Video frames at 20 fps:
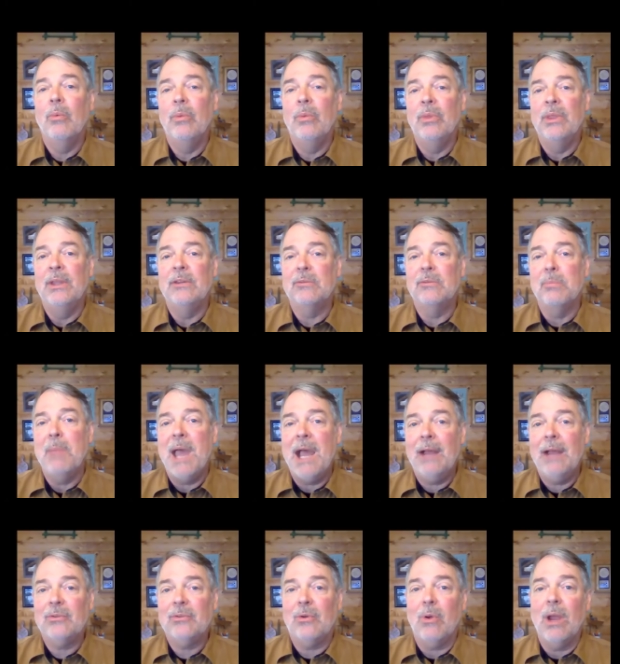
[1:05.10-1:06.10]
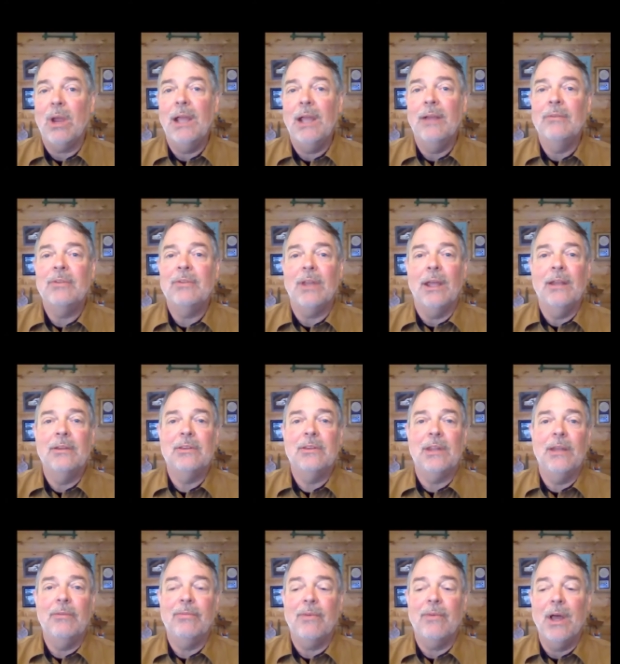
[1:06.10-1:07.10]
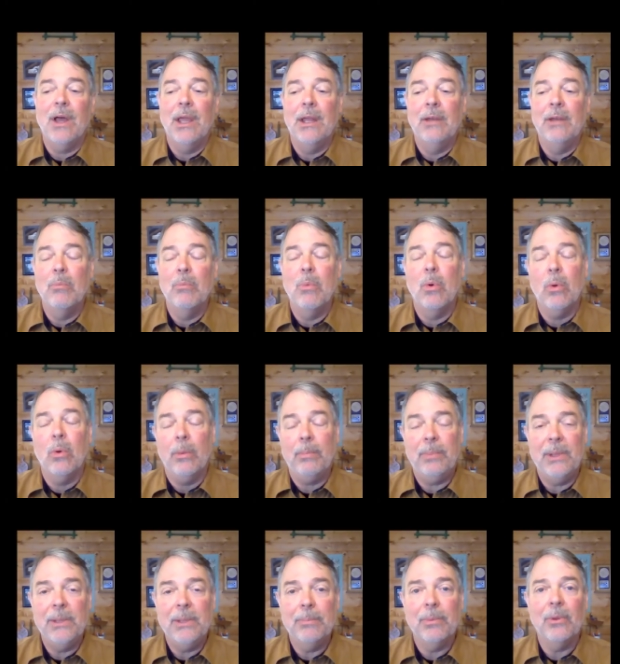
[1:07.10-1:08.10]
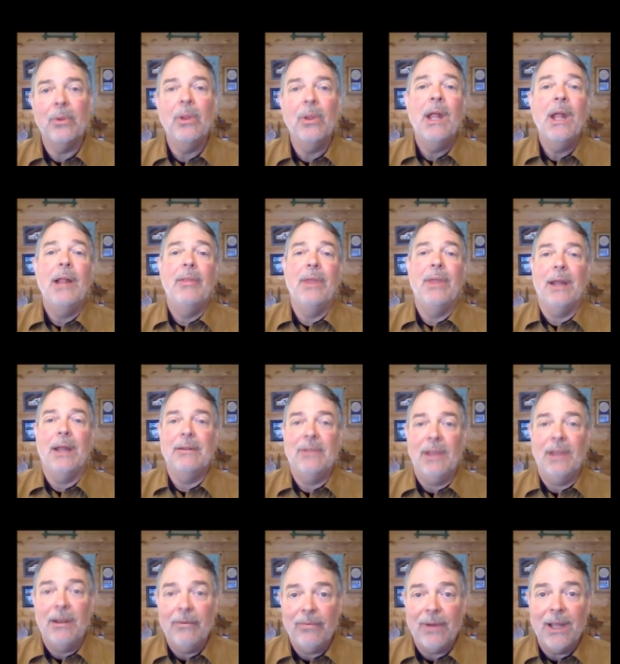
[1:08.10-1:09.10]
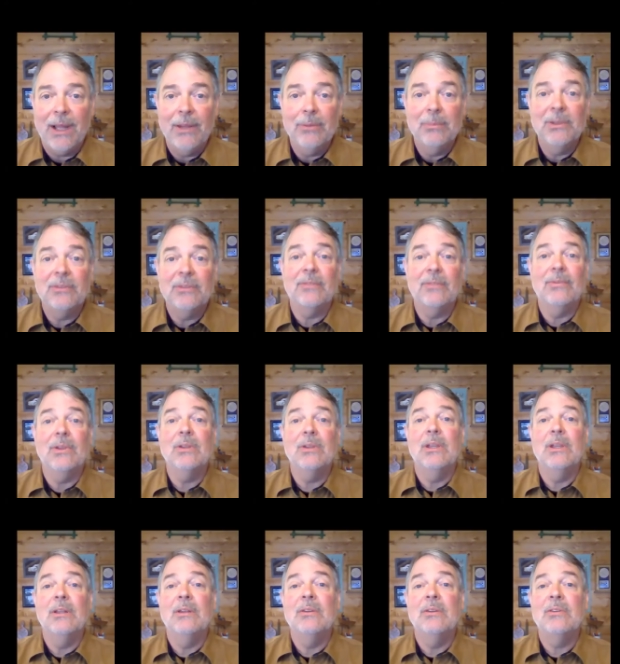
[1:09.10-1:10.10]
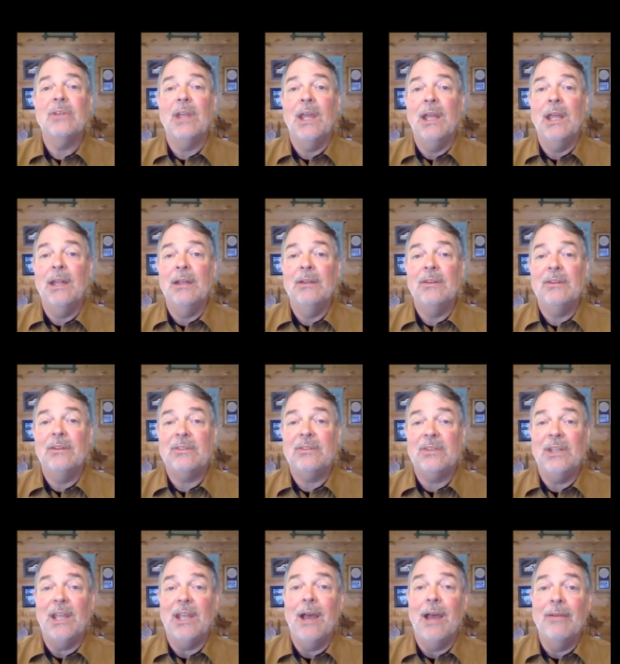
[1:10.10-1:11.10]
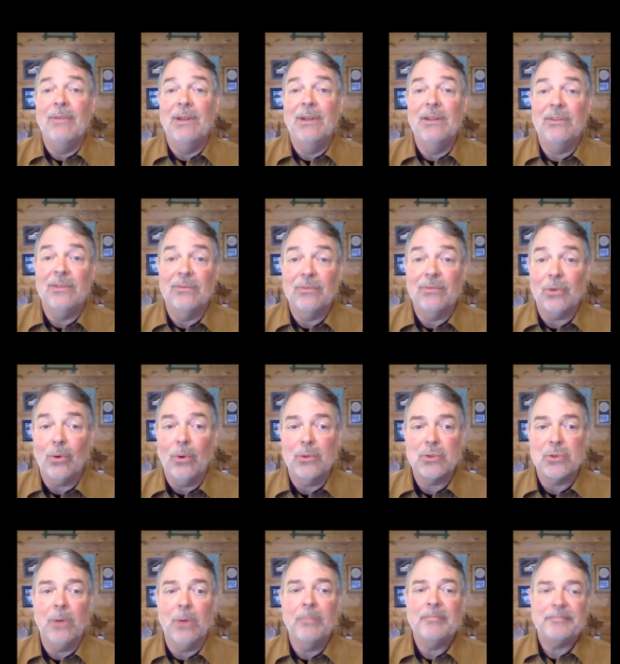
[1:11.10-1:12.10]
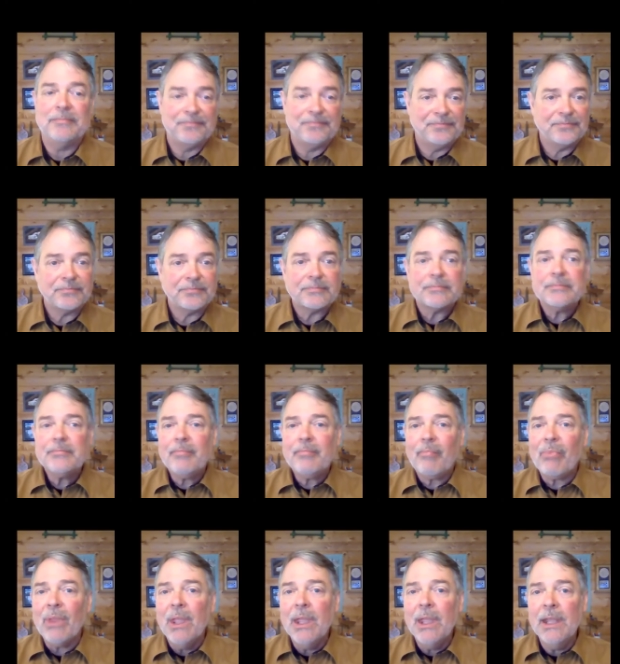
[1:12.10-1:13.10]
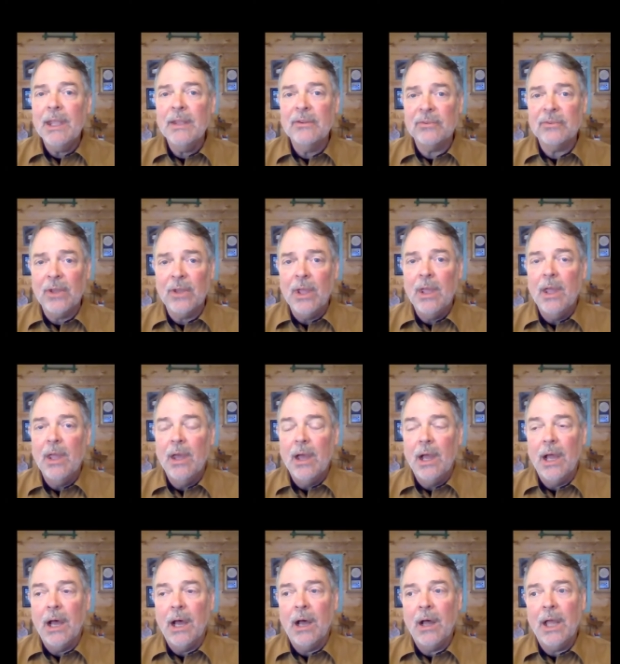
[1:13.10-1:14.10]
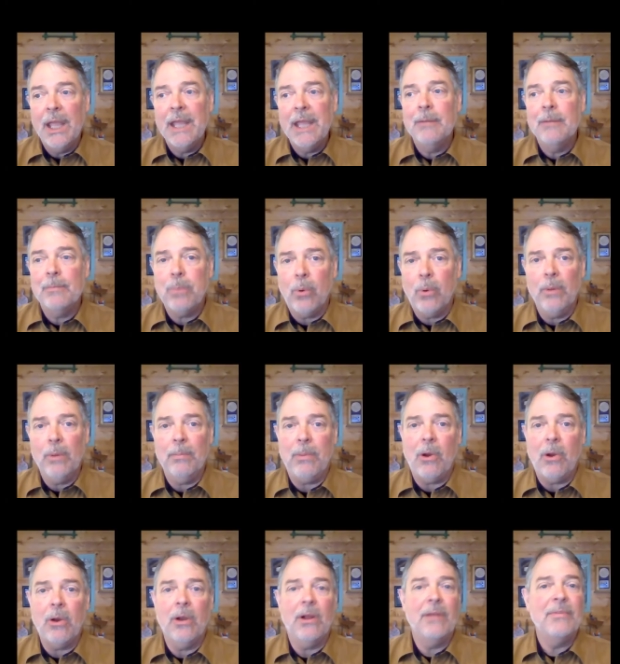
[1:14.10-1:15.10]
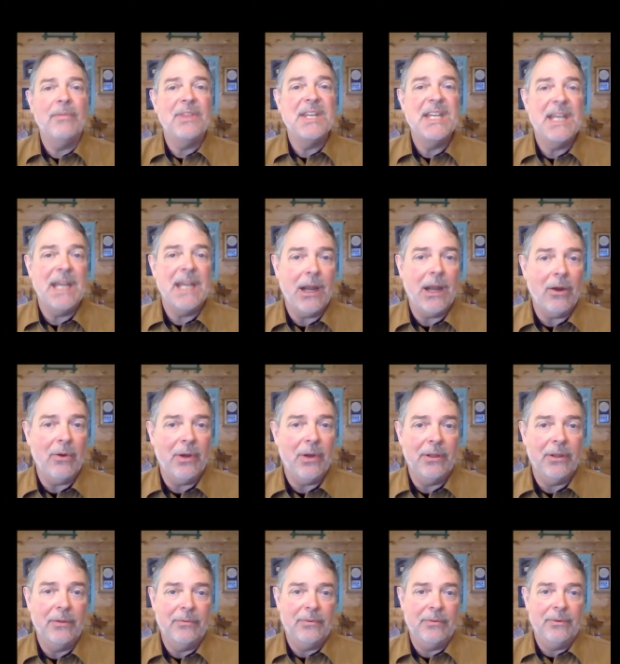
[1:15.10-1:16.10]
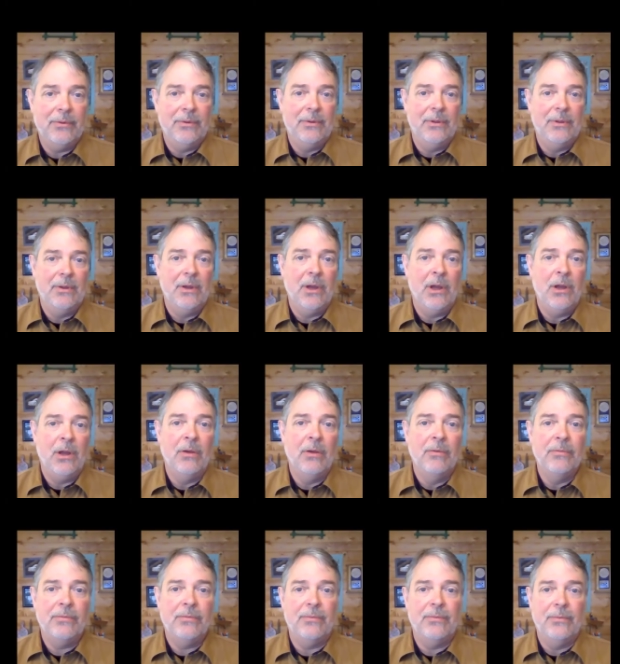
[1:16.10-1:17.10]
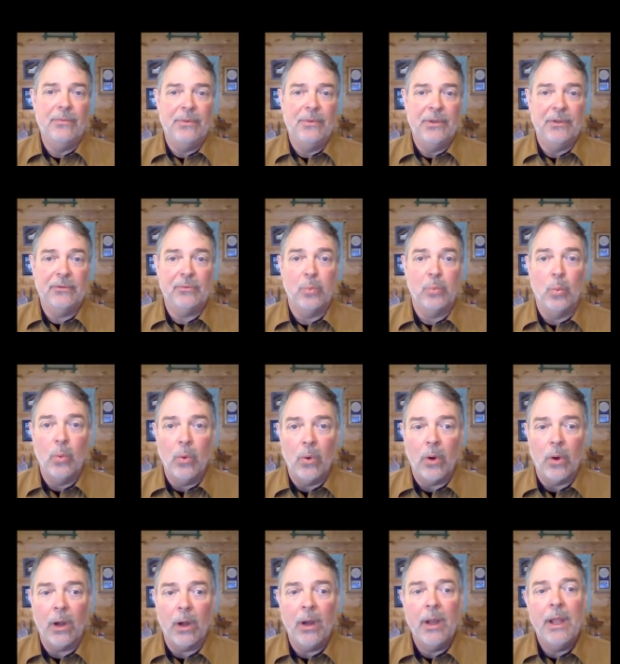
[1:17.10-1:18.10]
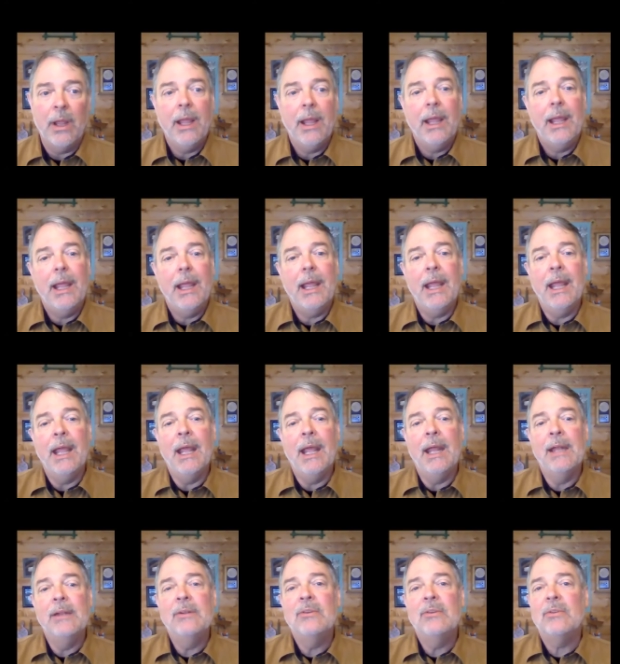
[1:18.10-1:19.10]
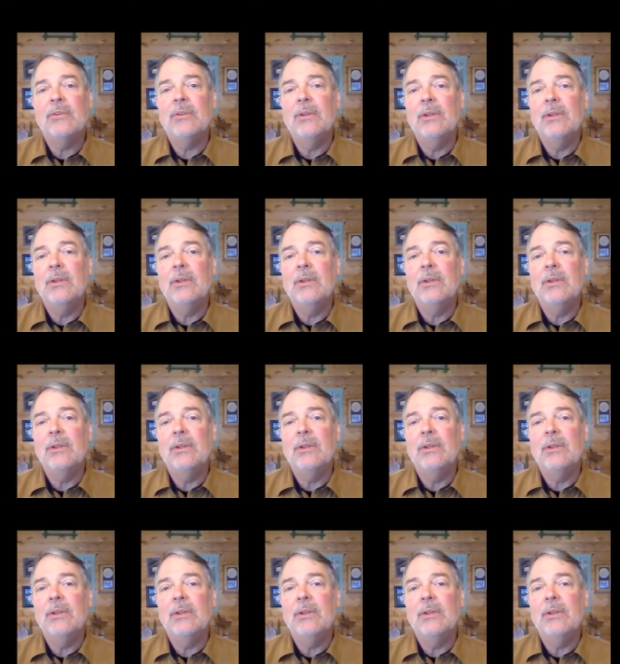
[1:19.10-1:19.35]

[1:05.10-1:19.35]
these mass graves, as they find more people, they identify them as civilians and see evidence of torture, is an important part of the narrative of this war. And